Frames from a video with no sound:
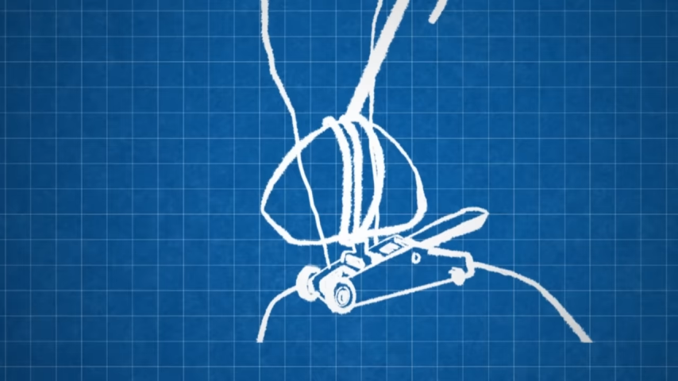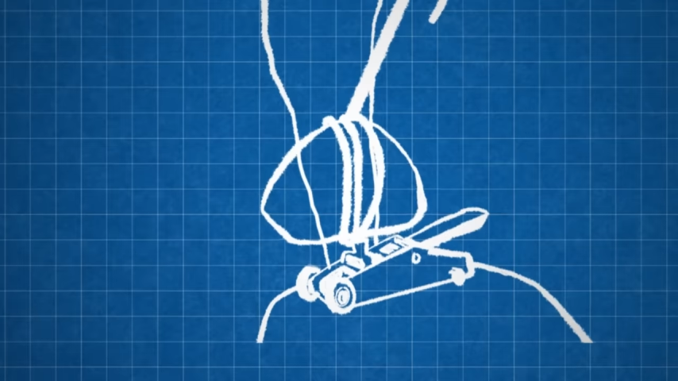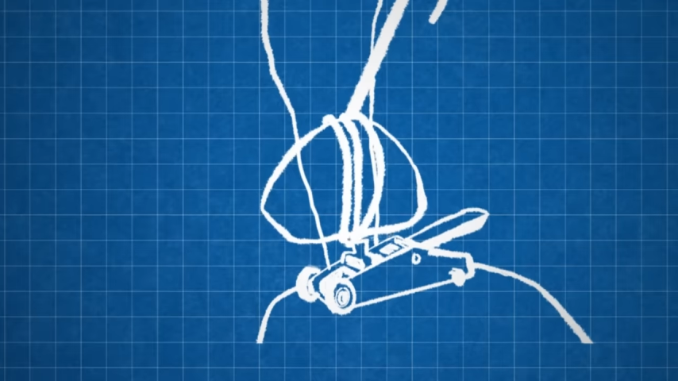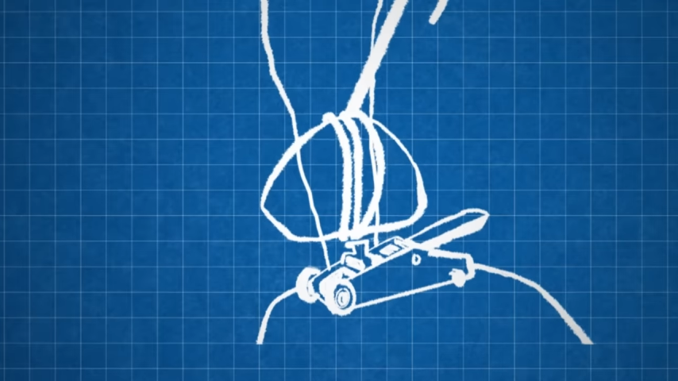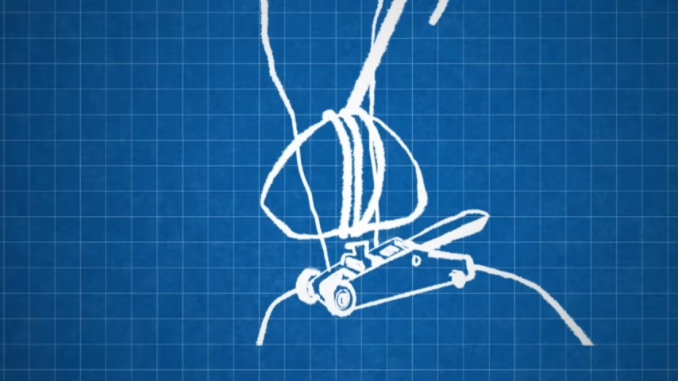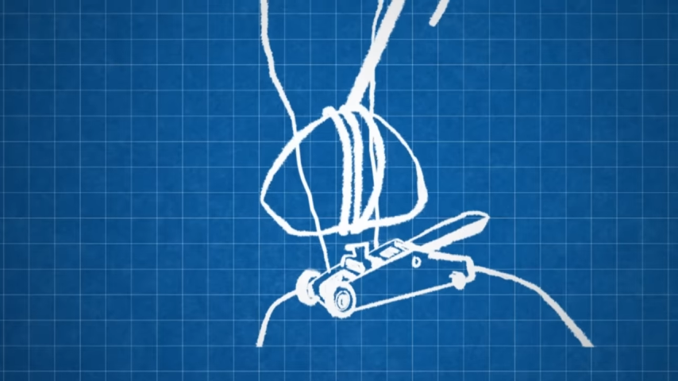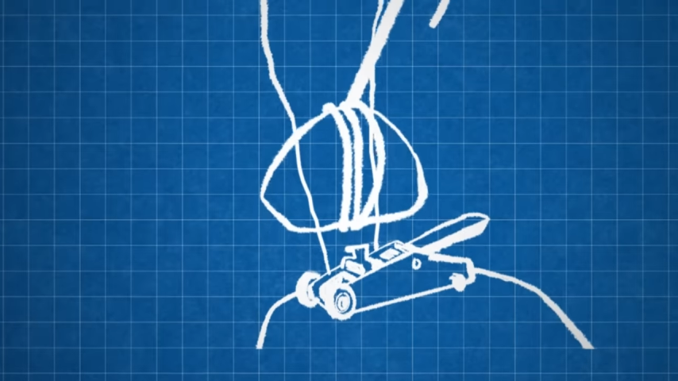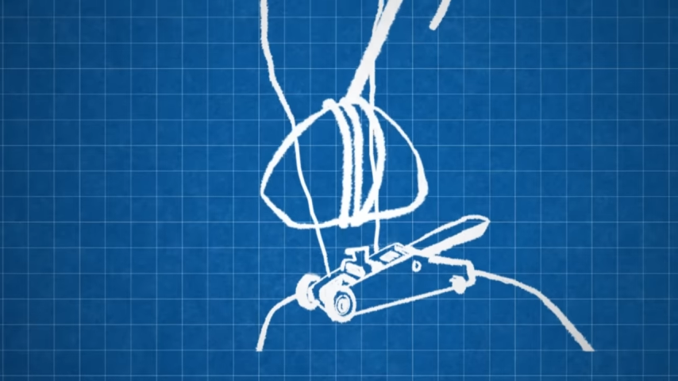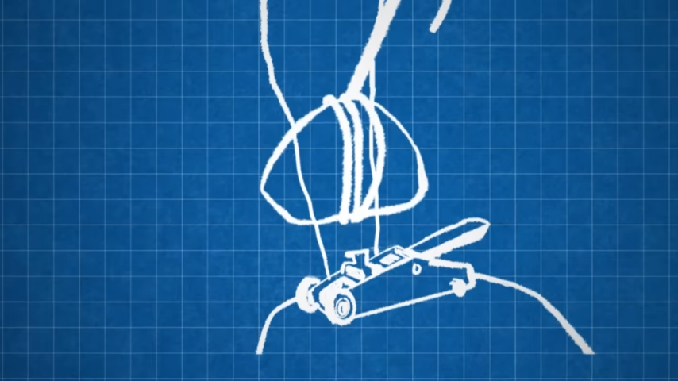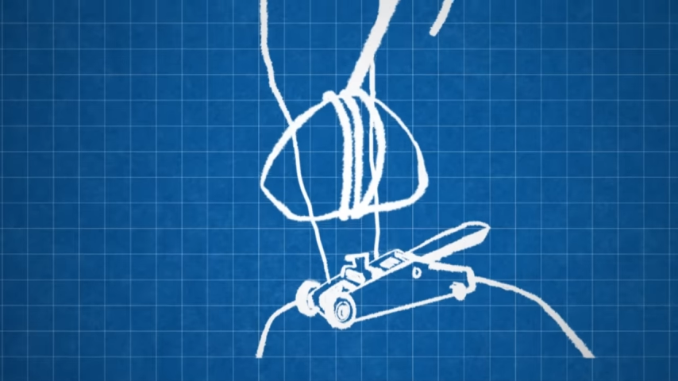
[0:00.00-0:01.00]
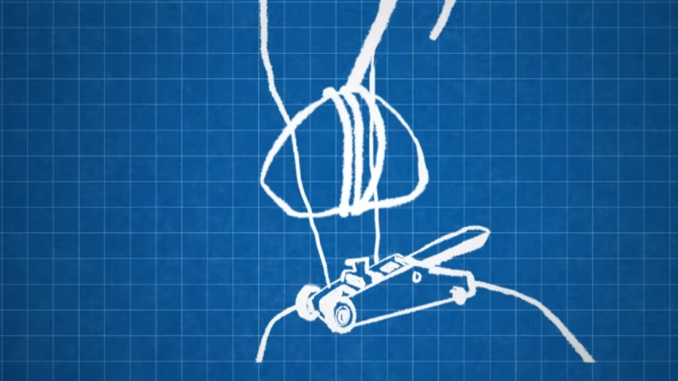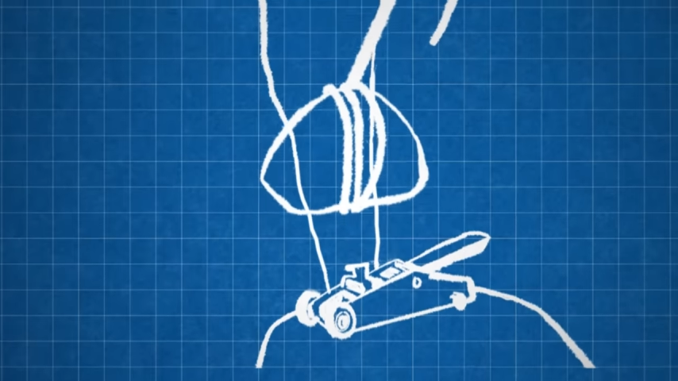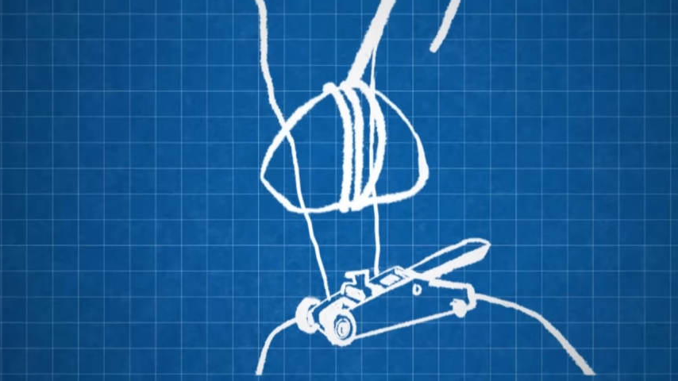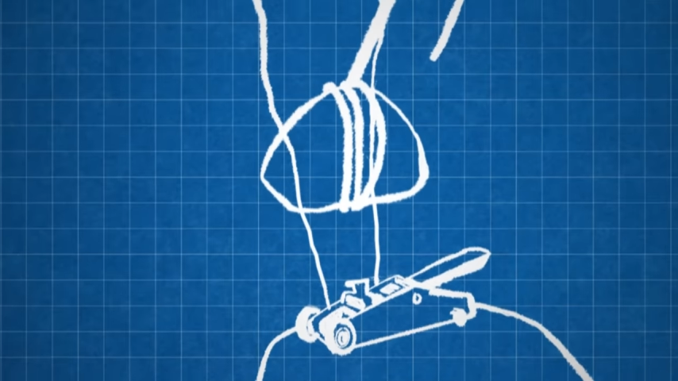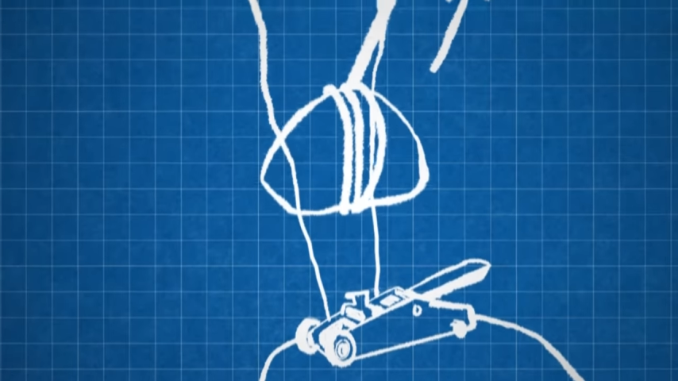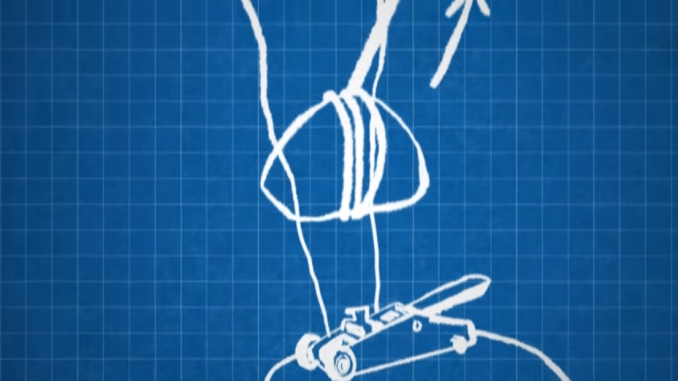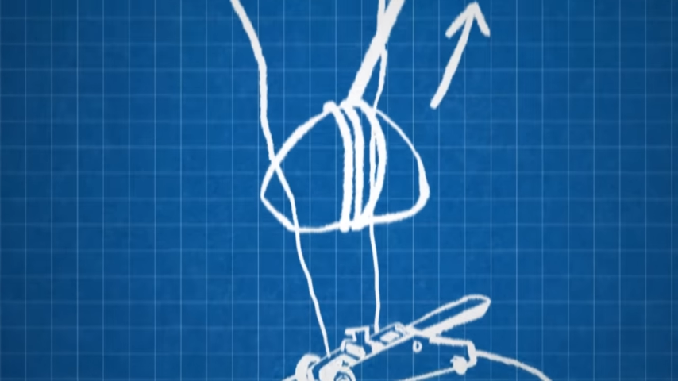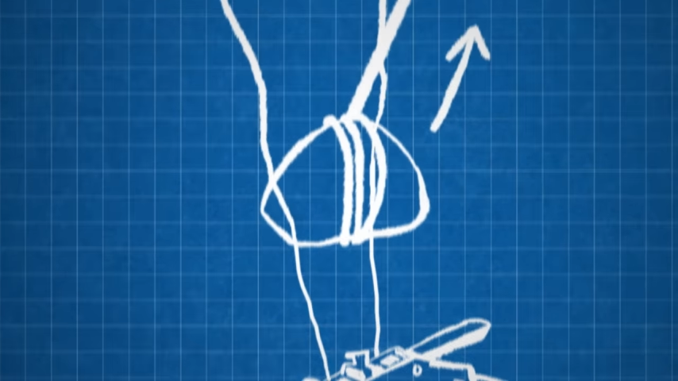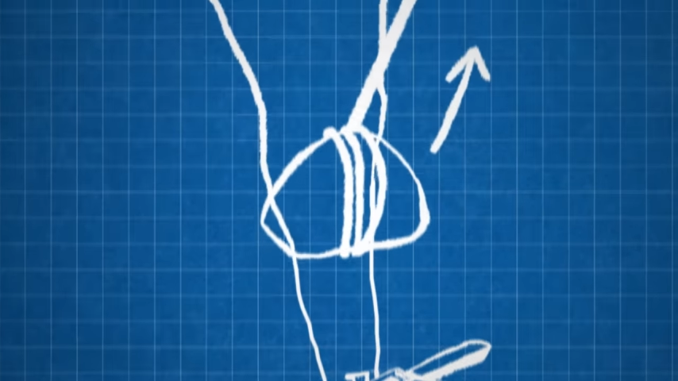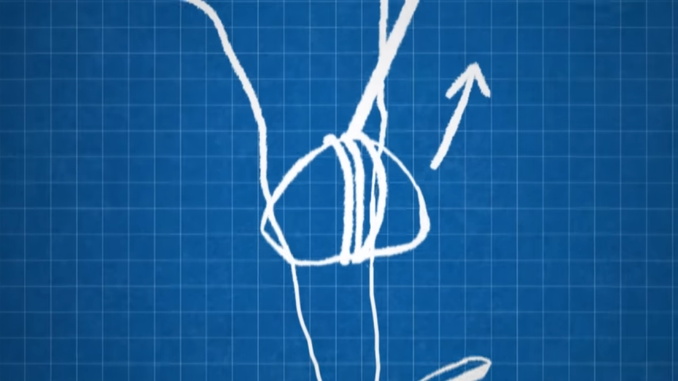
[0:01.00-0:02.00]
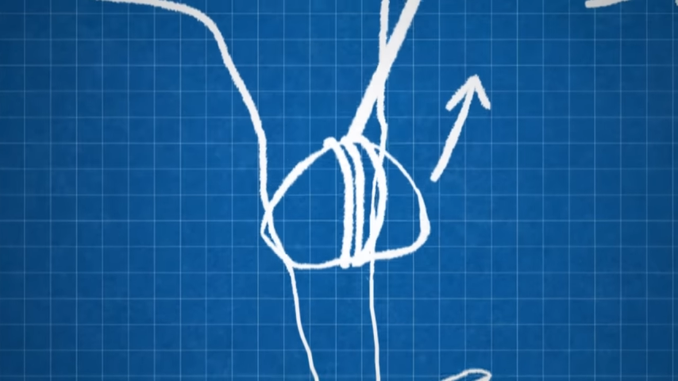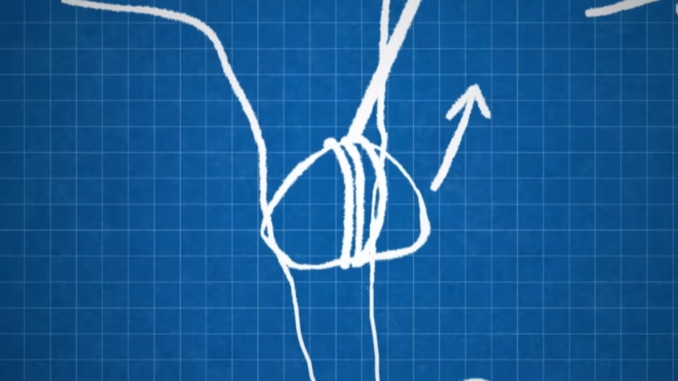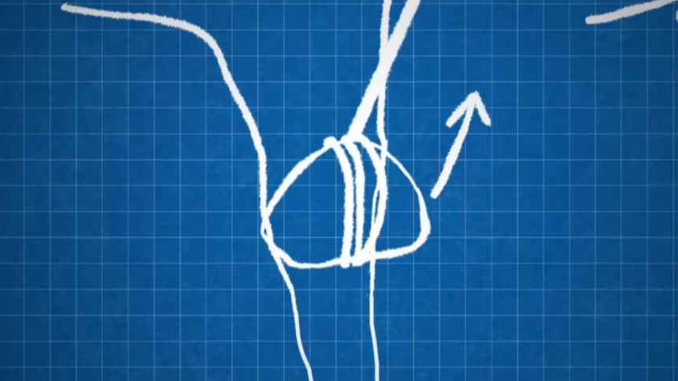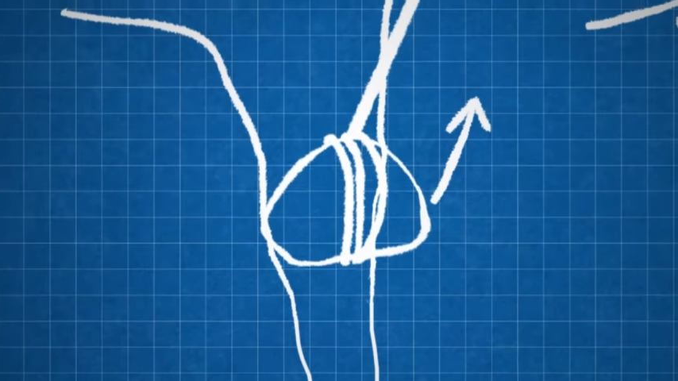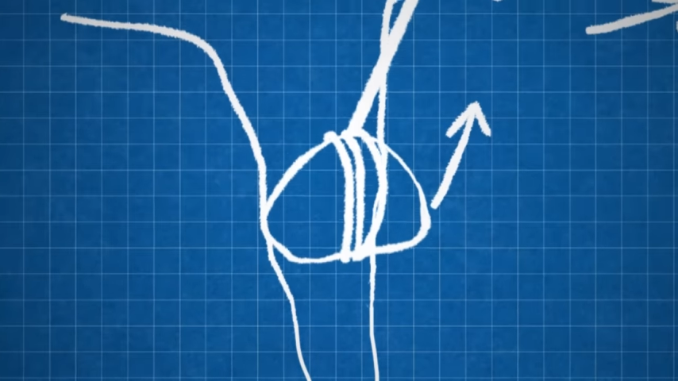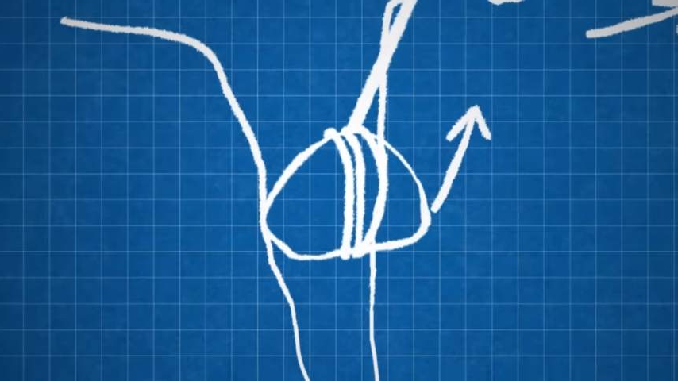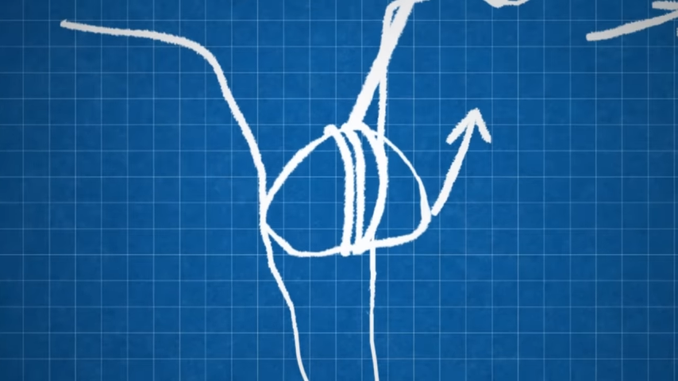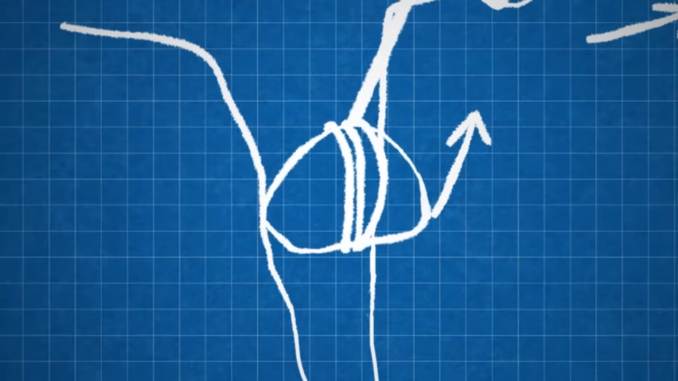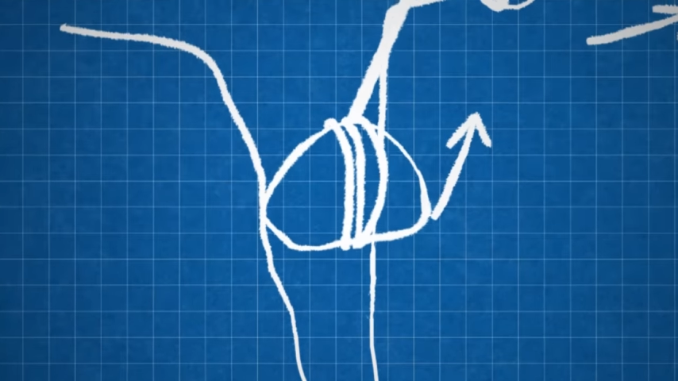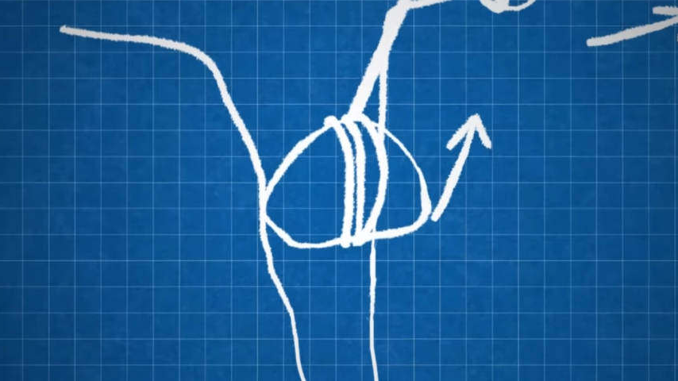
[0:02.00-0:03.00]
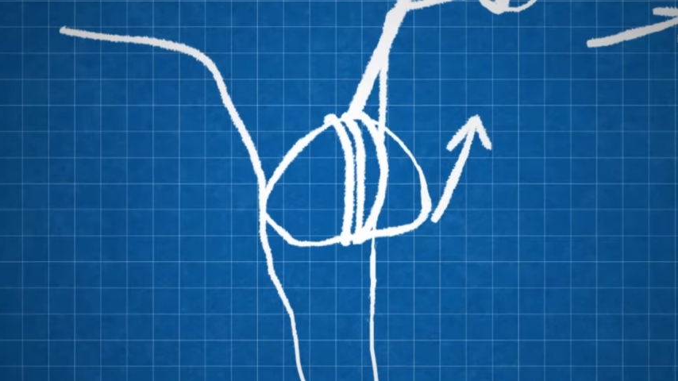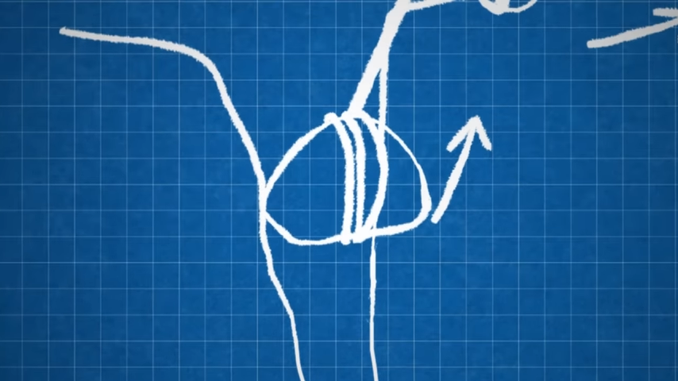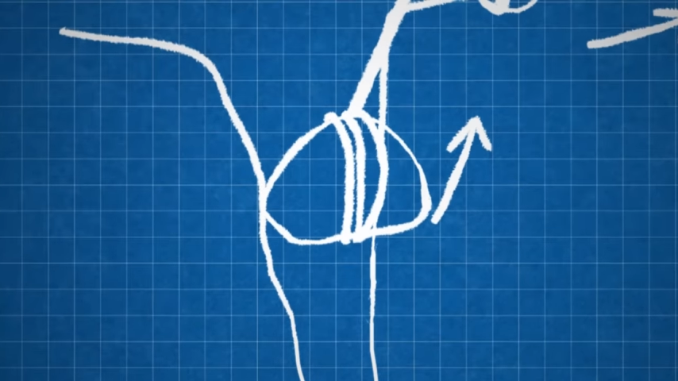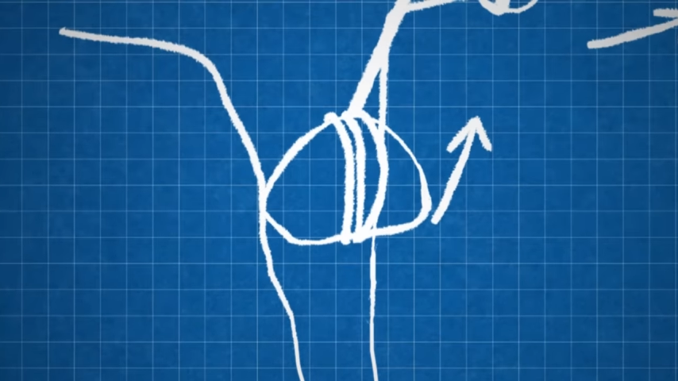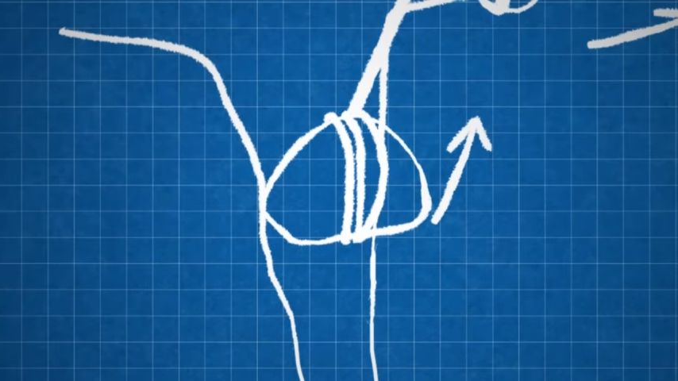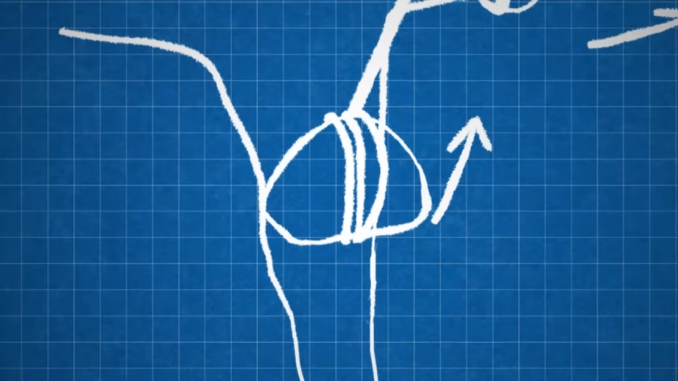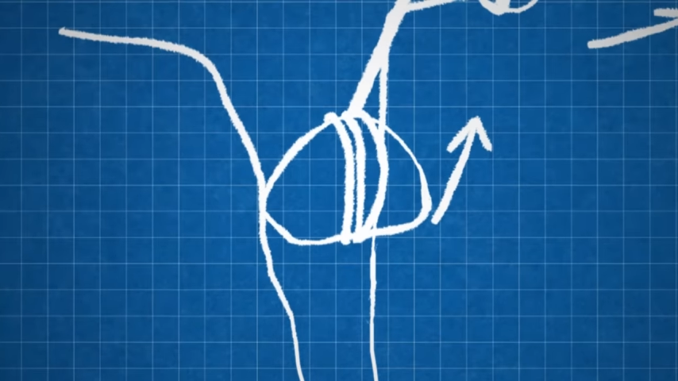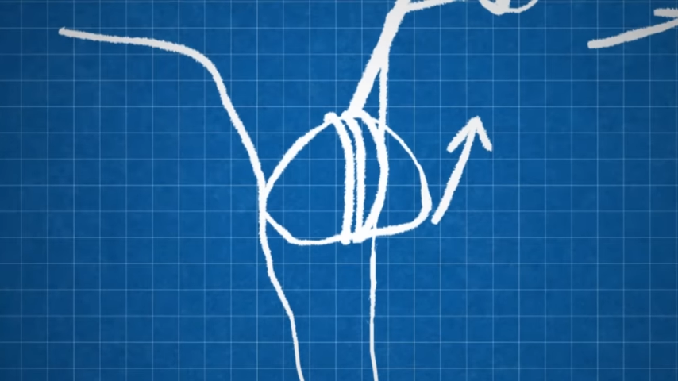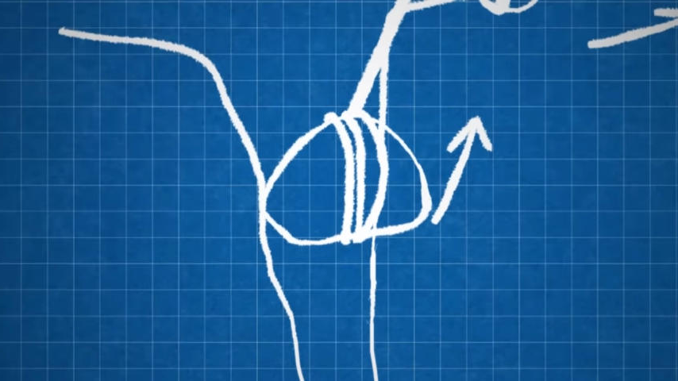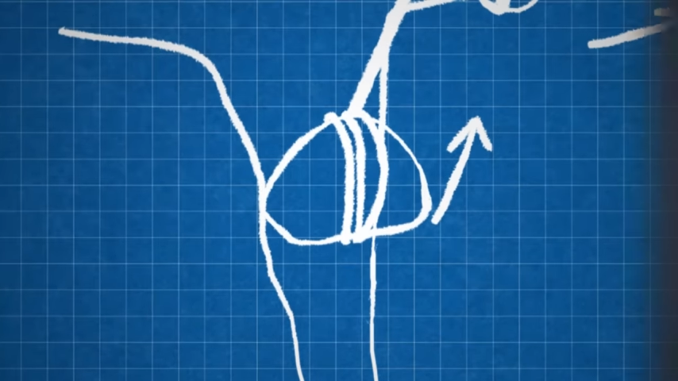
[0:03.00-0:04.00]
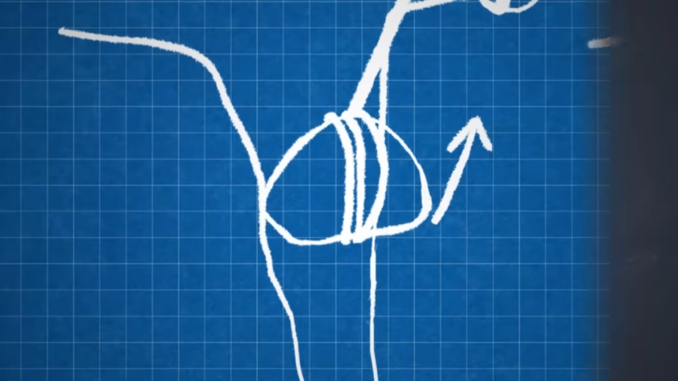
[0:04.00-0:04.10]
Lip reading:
[unreadable: no face in view]